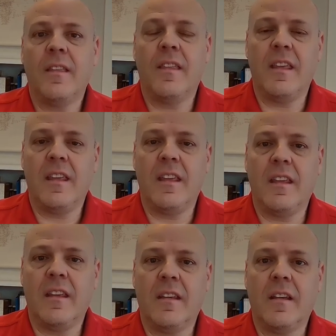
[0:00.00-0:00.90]

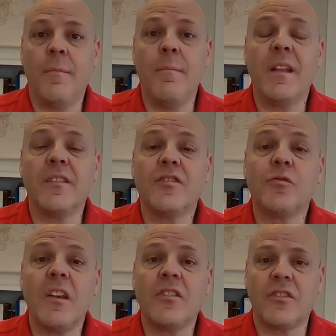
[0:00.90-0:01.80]
the
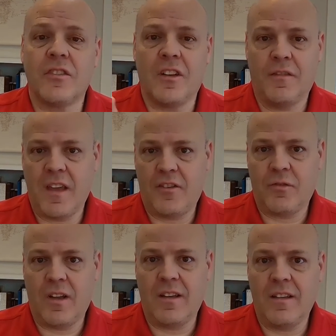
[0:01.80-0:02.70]
administration of that
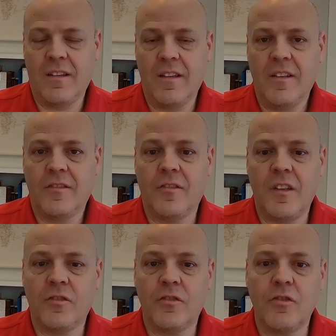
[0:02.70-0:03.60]
drug. So
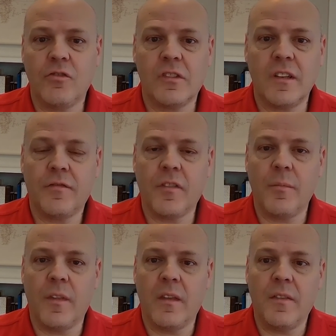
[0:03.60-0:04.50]
these are usually
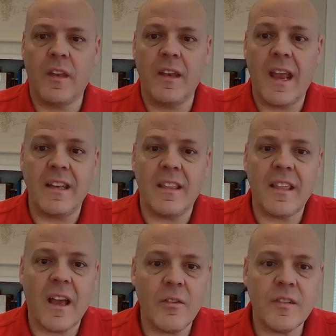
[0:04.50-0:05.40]
from the
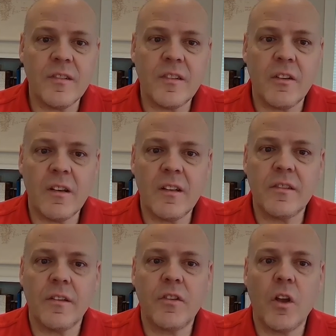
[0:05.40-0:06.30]
90,000
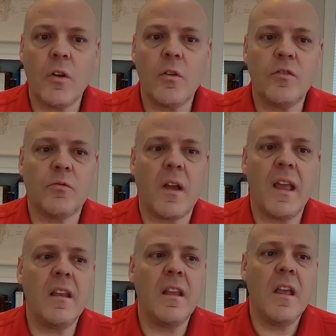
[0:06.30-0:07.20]
series of codes,
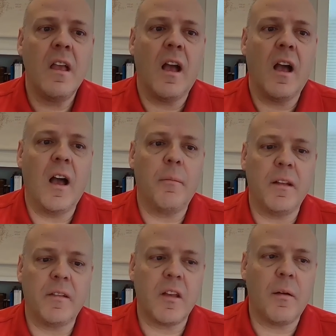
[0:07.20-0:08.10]
right?
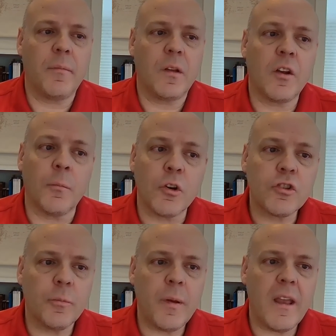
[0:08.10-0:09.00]
And some
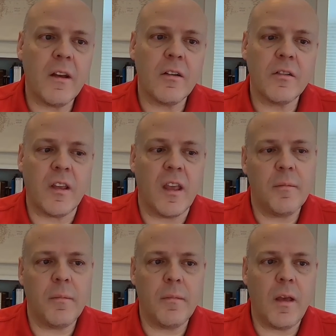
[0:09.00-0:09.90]
commercial payers
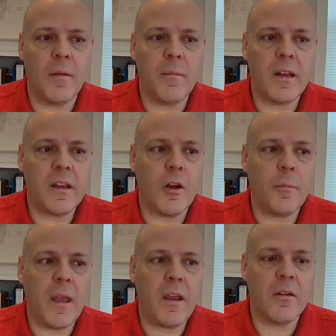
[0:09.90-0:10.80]
and
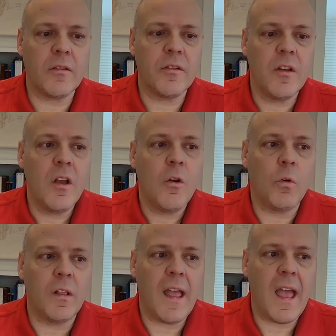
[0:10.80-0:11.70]
Medicare payers
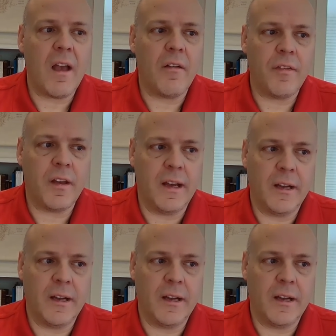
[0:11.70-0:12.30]
will have